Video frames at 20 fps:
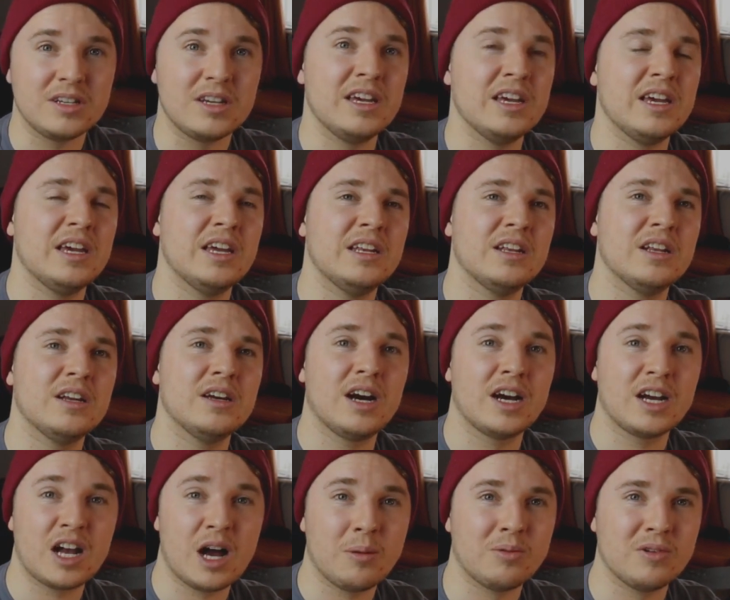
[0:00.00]
in a
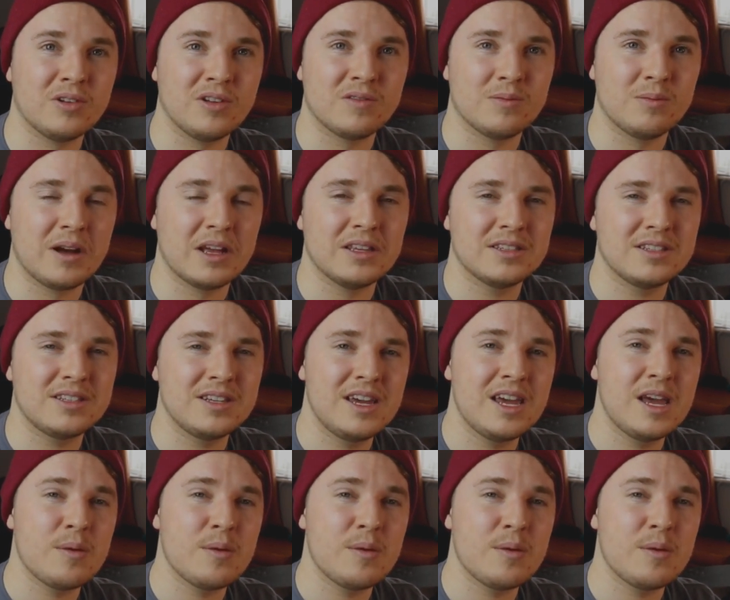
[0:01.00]
couple of months.